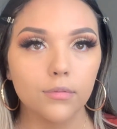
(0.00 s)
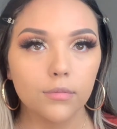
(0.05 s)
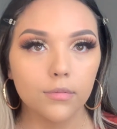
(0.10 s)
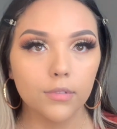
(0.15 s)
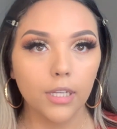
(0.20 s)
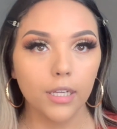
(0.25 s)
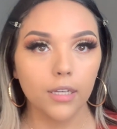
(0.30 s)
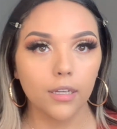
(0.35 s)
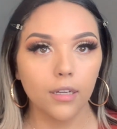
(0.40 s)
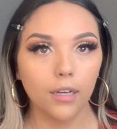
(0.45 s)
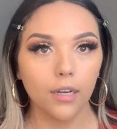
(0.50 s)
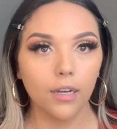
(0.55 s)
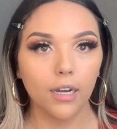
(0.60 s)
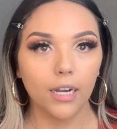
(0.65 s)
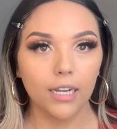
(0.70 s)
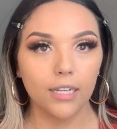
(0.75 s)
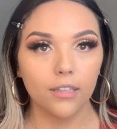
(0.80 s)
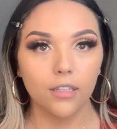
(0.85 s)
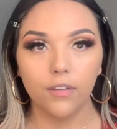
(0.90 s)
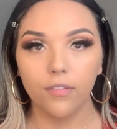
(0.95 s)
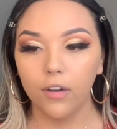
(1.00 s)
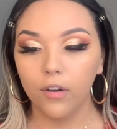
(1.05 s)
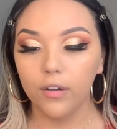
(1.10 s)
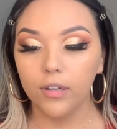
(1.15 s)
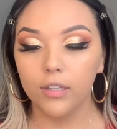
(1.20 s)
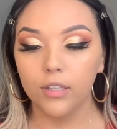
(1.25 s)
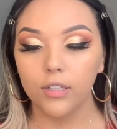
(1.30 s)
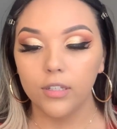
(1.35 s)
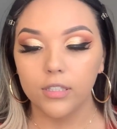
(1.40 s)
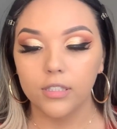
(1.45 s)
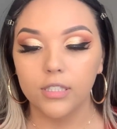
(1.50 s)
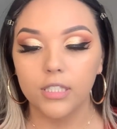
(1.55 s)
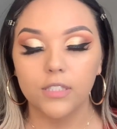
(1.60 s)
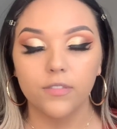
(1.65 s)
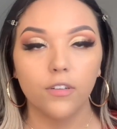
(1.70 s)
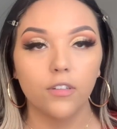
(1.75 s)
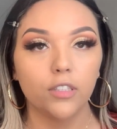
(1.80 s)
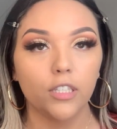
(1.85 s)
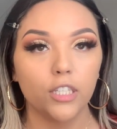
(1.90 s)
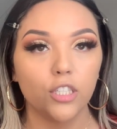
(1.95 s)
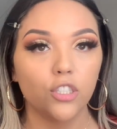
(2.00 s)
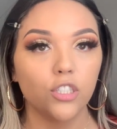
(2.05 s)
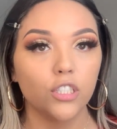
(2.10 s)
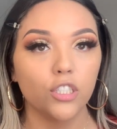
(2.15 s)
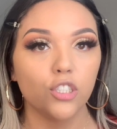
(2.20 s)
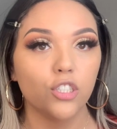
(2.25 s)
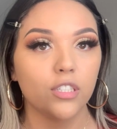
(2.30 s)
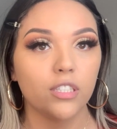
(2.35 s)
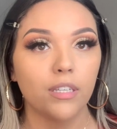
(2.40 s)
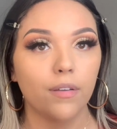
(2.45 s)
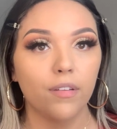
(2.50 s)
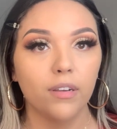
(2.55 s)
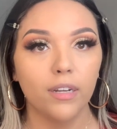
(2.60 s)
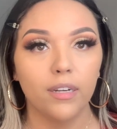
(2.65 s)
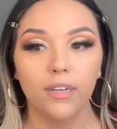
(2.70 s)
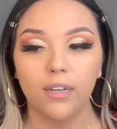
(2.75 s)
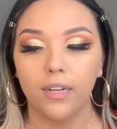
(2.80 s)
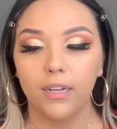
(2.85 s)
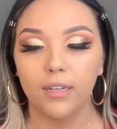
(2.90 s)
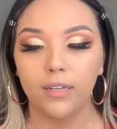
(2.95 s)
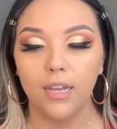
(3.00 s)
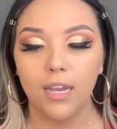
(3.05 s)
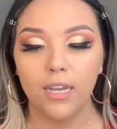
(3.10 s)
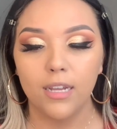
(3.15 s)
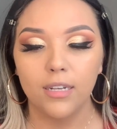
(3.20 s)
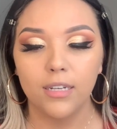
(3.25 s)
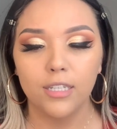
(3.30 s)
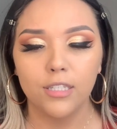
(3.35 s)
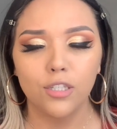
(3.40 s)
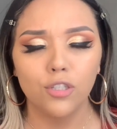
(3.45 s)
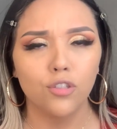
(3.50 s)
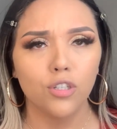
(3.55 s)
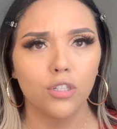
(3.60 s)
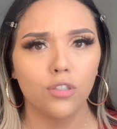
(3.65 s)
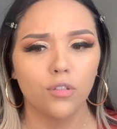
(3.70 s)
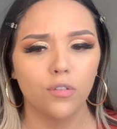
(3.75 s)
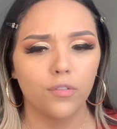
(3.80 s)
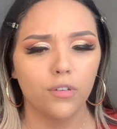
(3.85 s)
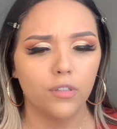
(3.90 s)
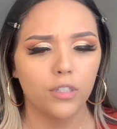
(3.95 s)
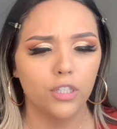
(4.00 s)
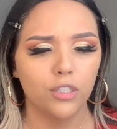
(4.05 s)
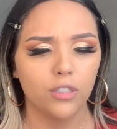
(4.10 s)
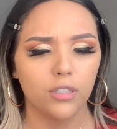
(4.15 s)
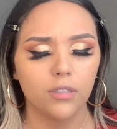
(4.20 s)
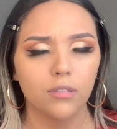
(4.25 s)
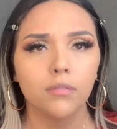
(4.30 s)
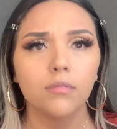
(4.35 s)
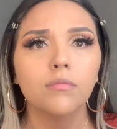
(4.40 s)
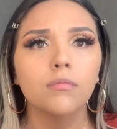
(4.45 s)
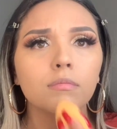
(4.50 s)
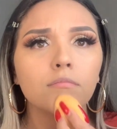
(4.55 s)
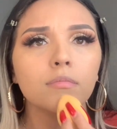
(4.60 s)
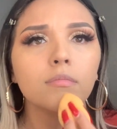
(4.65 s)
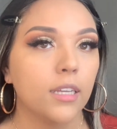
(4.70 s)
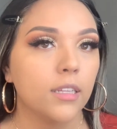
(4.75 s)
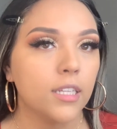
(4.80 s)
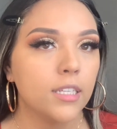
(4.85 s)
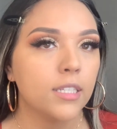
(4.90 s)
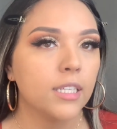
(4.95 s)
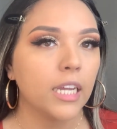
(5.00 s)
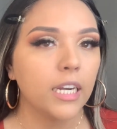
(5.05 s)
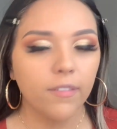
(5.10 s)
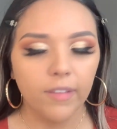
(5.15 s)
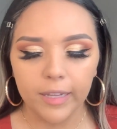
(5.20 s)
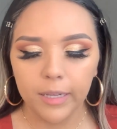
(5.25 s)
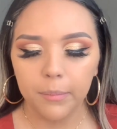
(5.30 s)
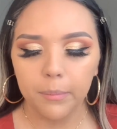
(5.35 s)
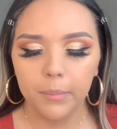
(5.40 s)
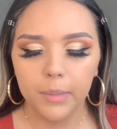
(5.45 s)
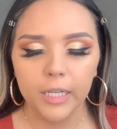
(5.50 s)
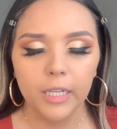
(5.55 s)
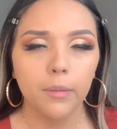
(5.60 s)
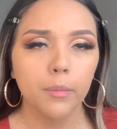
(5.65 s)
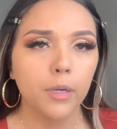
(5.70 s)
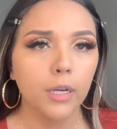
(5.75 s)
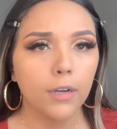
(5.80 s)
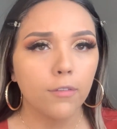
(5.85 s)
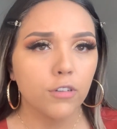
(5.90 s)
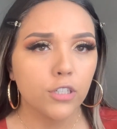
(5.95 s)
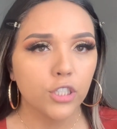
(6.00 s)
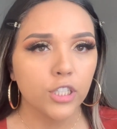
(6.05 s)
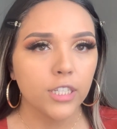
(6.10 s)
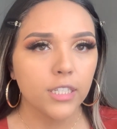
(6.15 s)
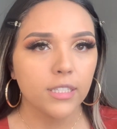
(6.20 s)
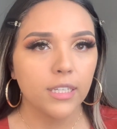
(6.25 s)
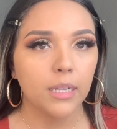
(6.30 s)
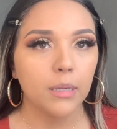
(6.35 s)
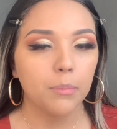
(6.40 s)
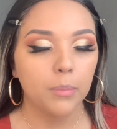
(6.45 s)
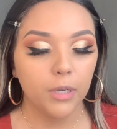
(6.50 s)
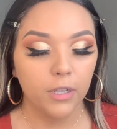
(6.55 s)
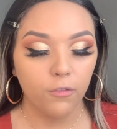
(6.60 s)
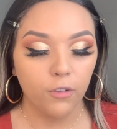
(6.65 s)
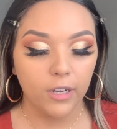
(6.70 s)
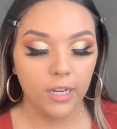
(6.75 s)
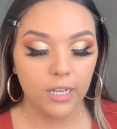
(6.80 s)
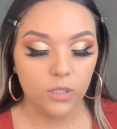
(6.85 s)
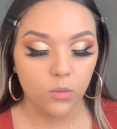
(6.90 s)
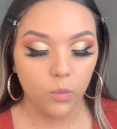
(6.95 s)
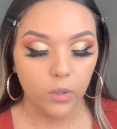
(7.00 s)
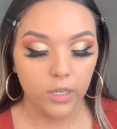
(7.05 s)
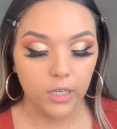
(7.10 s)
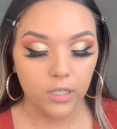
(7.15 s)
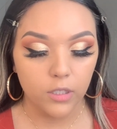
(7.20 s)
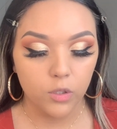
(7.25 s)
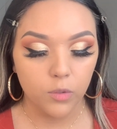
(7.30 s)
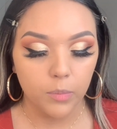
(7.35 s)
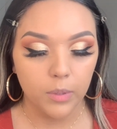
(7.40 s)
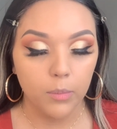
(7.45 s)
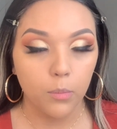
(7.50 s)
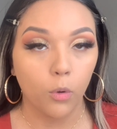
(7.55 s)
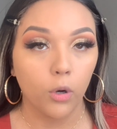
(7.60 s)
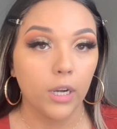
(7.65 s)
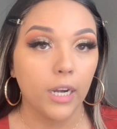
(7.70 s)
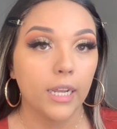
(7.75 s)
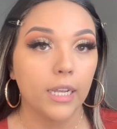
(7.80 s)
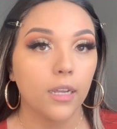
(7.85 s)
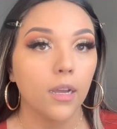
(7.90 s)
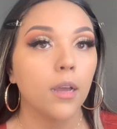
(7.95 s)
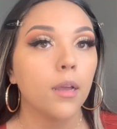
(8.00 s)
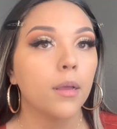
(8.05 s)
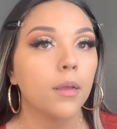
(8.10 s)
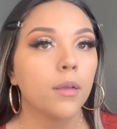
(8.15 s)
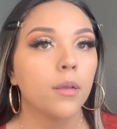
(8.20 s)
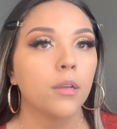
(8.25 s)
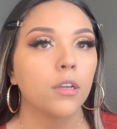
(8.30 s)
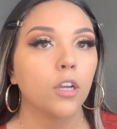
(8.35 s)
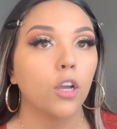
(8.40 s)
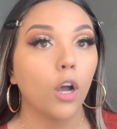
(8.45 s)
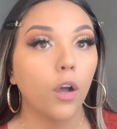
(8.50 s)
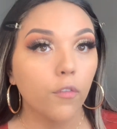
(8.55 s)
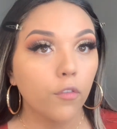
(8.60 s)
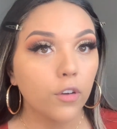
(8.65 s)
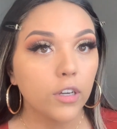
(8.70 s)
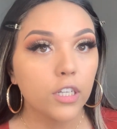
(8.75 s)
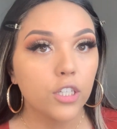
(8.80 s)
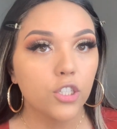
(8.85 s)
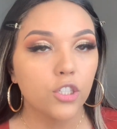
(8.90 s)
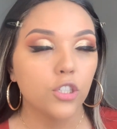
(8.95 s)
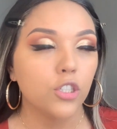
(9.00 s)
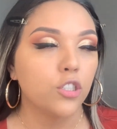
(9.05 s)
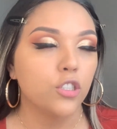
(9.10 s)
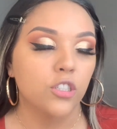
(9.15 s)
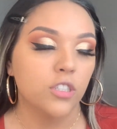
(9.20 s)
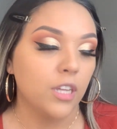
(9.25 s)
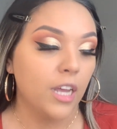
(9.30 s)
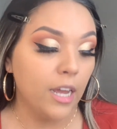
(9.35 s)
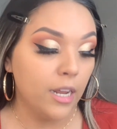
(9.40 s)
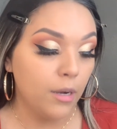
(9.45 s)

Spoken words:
Like, I love how it looks. This foundation is just $7.99 and it's a drugstore foundation. This is kind of like a medium coverage, you could say, but if you guys want it to be more like coverage, you just